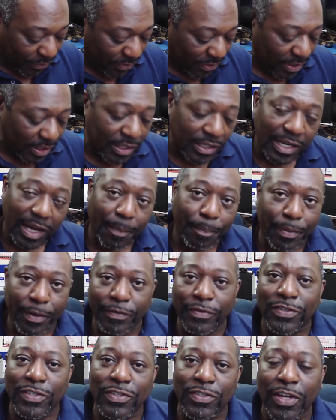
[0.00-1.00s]
Now, privacy
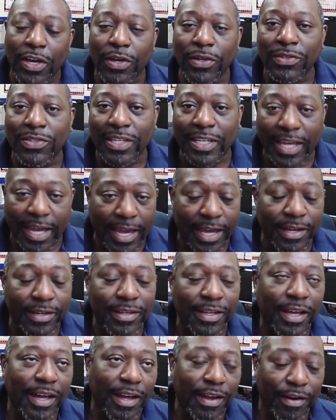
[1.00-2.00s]
zones, again,
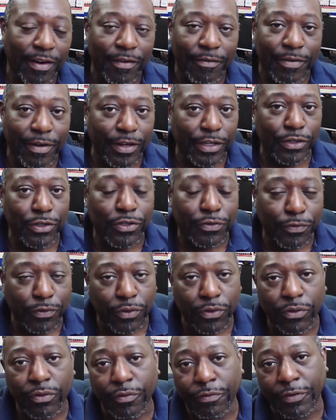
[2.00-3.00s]
are a very useful
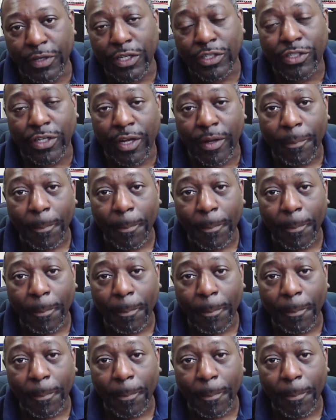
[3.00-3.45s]
feature